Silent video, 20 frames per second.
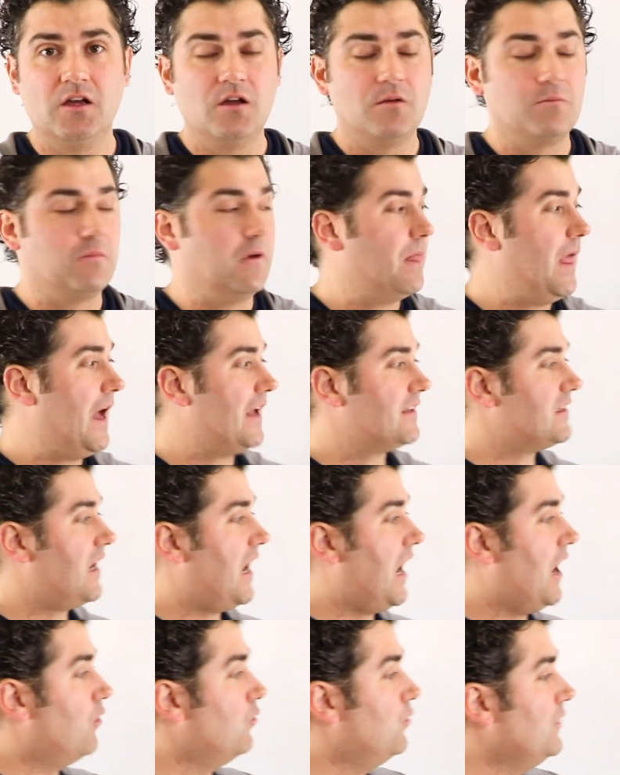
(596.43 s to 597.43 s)
But that's
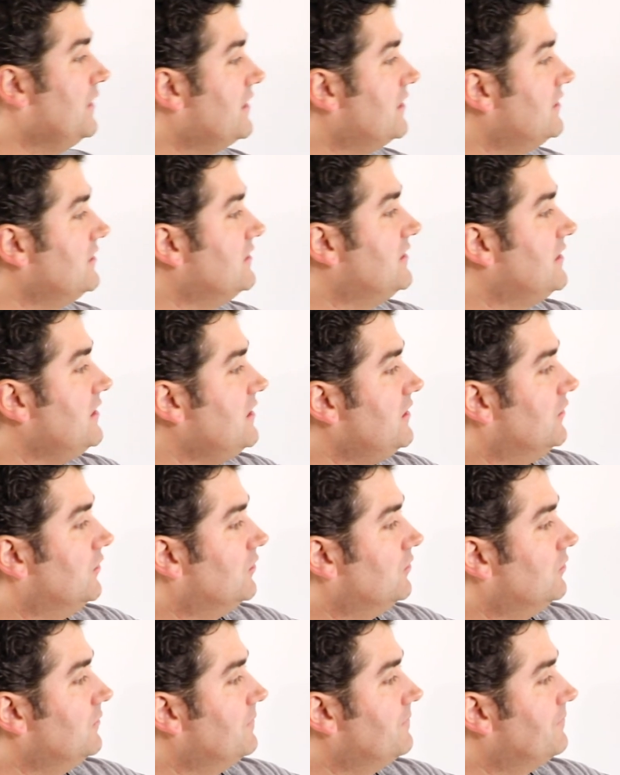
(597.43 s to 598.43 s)
how we can
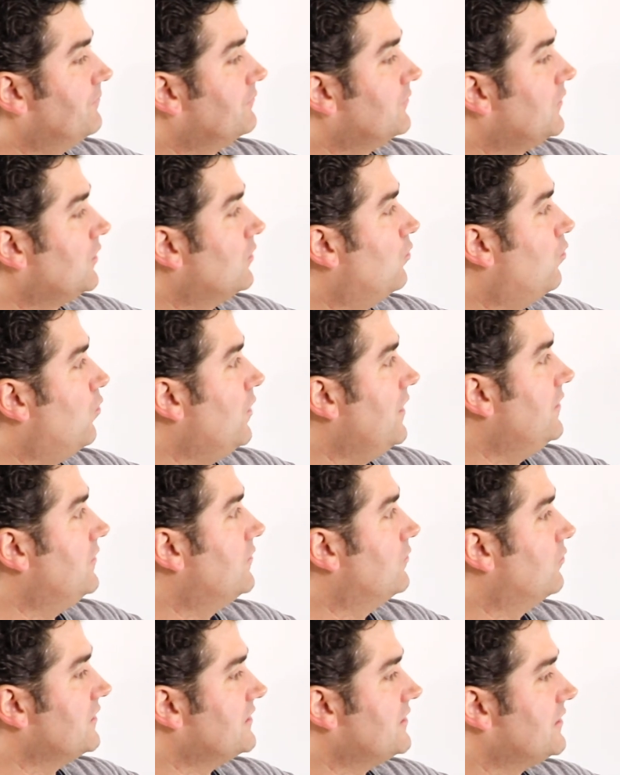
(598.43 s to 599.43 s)
deal with
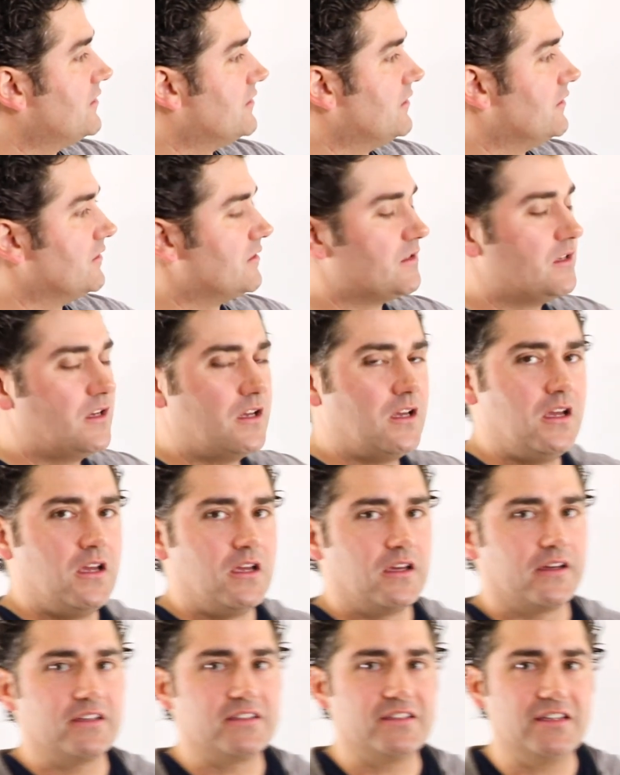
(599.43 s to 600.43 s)
resistance.
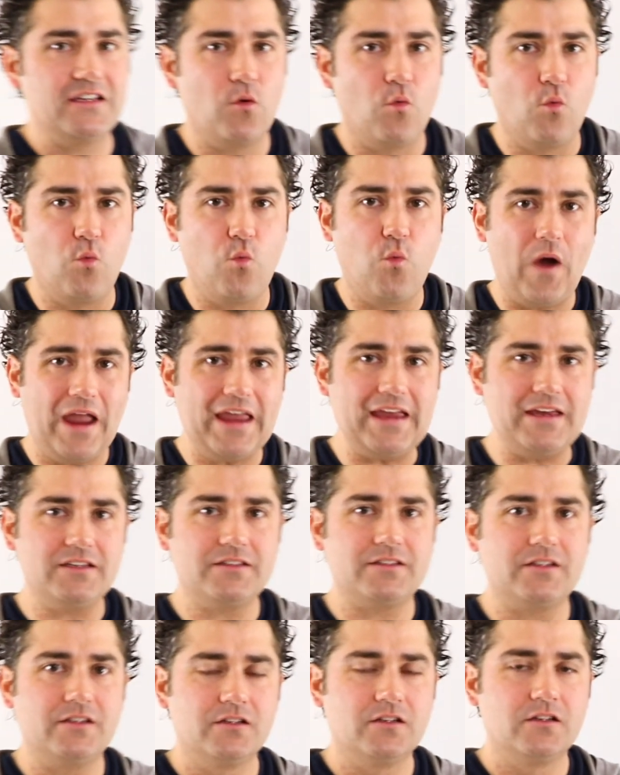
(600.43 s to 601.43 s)
Because see,
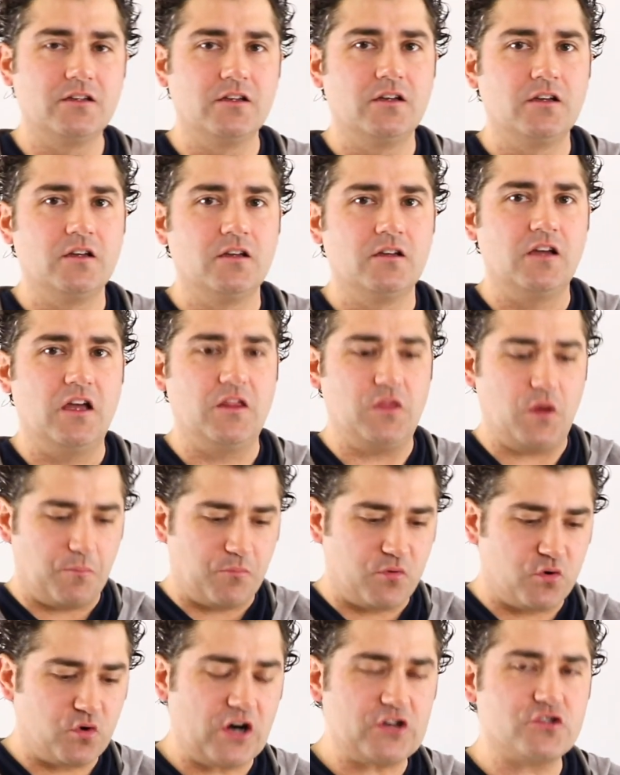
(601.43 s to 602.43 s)
weight and the
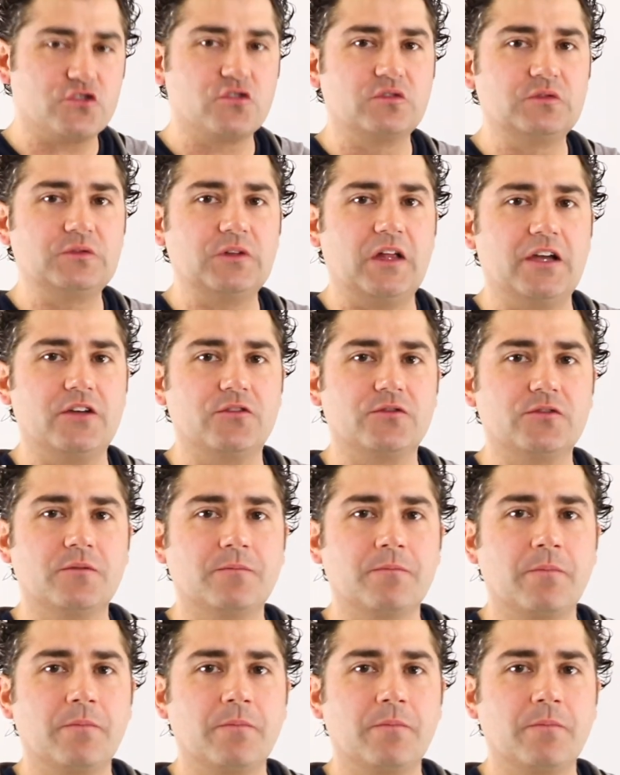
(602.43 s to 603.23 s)
pressure of life